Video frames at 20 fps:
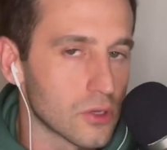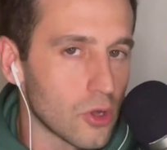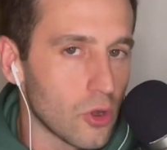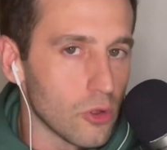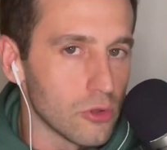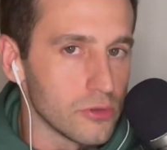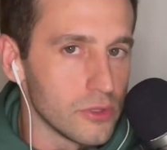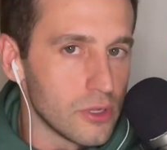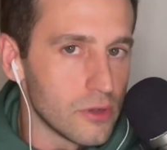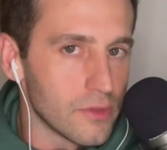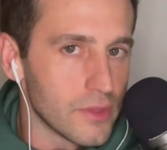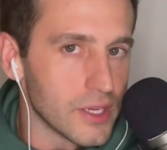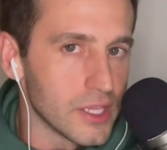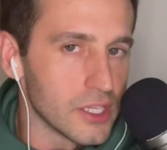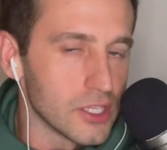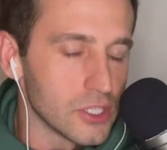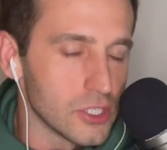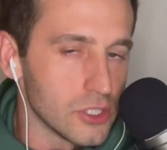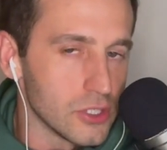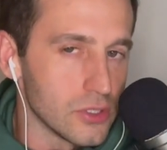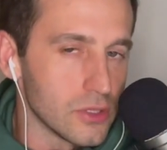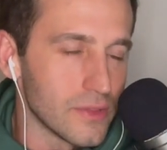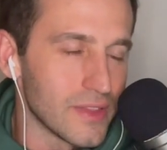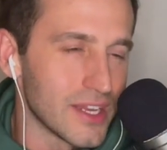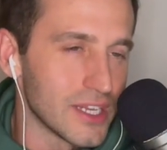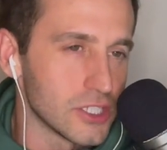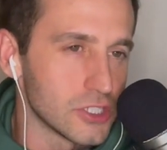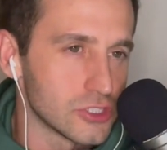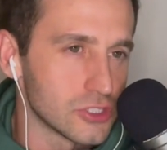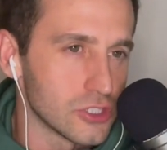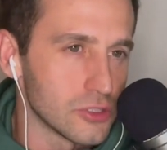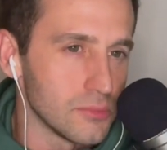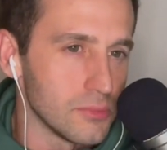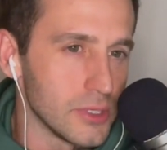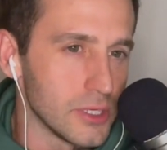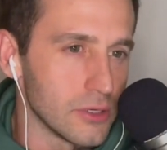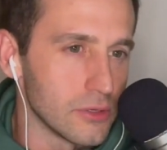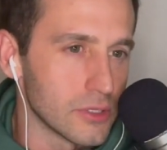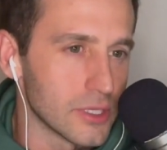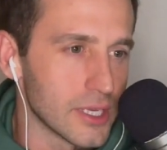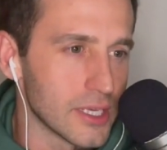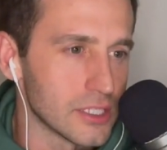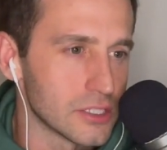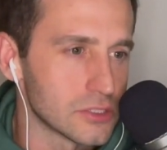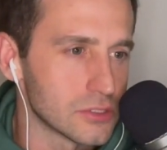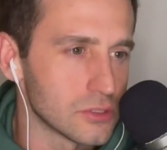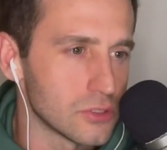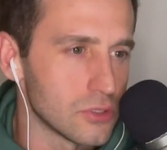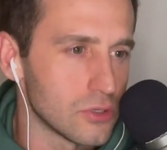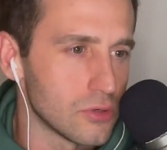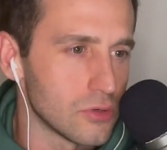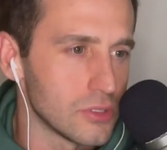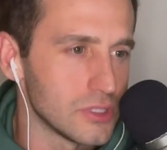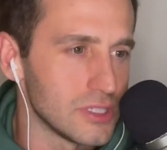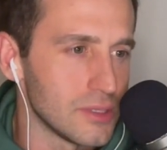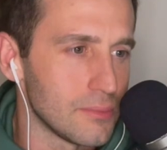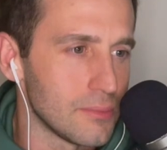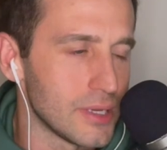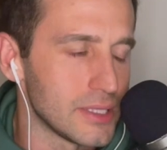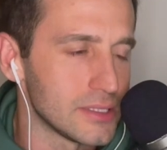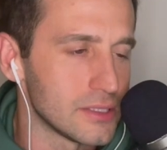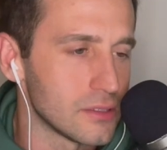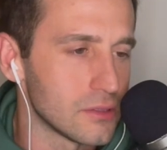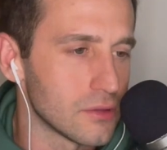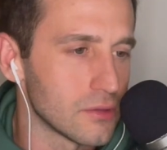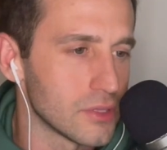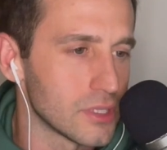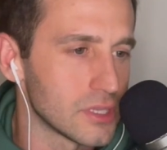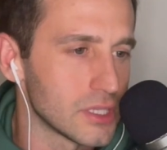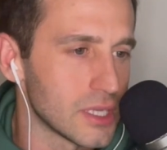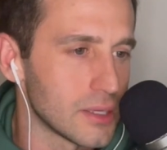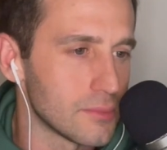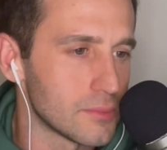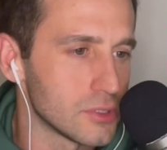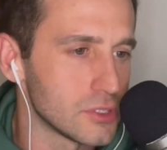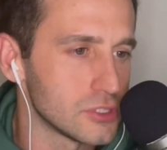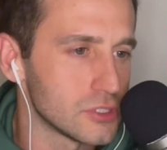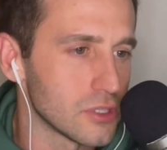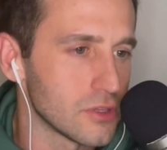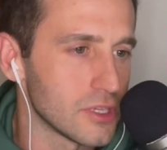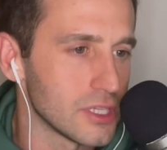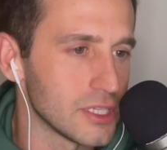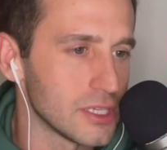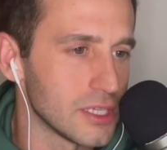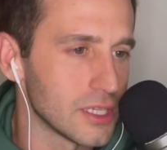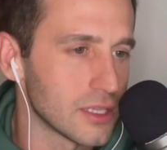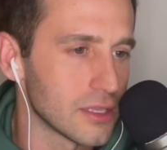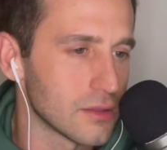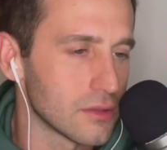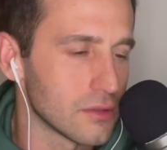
colder than it should be. Okay, so depending on the temperature, the